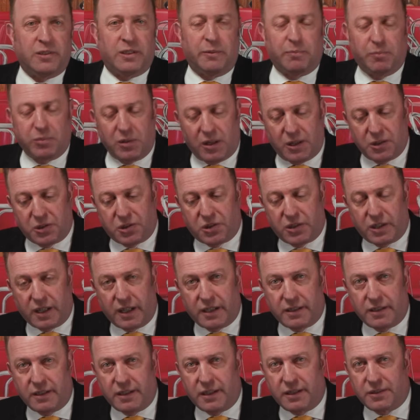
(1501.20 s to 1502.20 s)
the
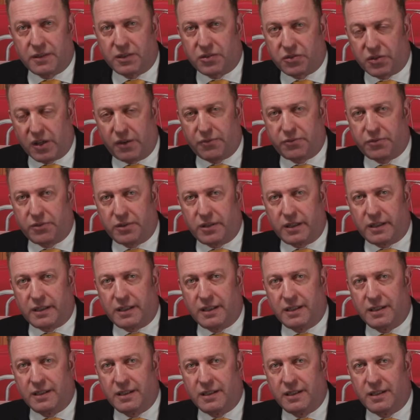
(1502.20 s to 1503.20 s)
bloodshed and the suffering
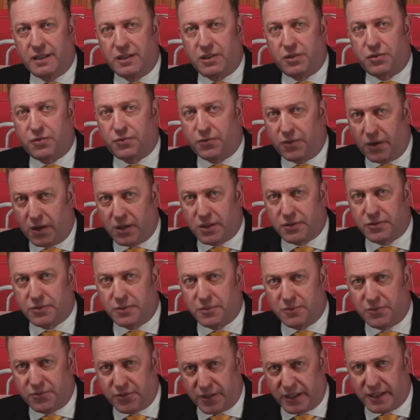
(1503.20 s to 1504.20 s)
is far
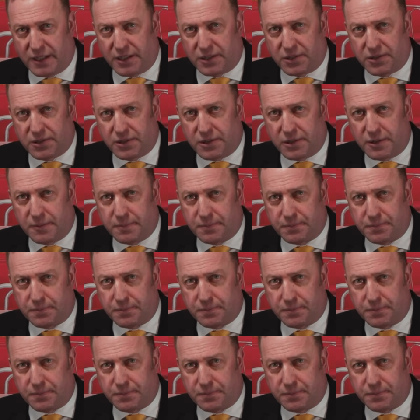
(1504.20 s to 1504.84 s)
from finished.